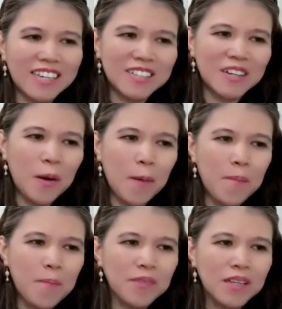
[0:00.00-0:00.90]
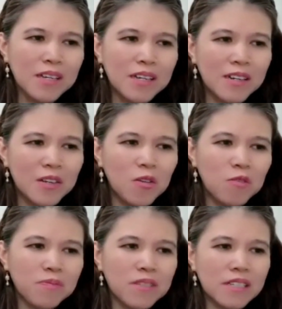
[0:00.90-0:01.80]
And I
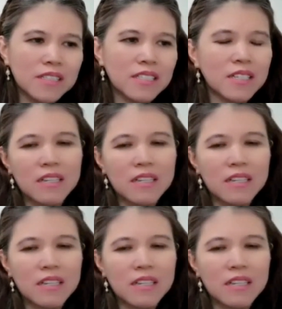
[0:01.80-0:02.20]
hope that